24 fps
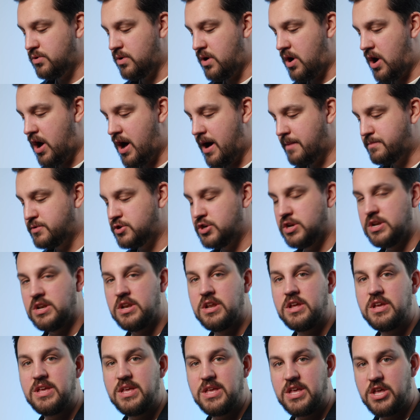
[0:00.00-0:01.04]
to
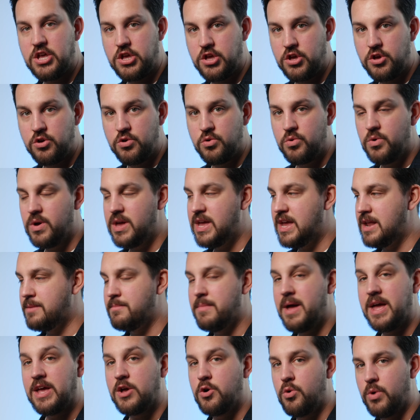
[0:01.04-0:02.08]
option Q in
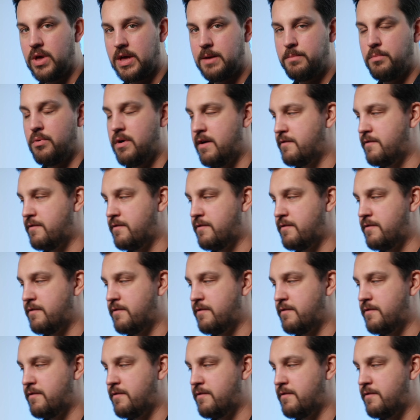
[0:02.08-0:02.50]
my quick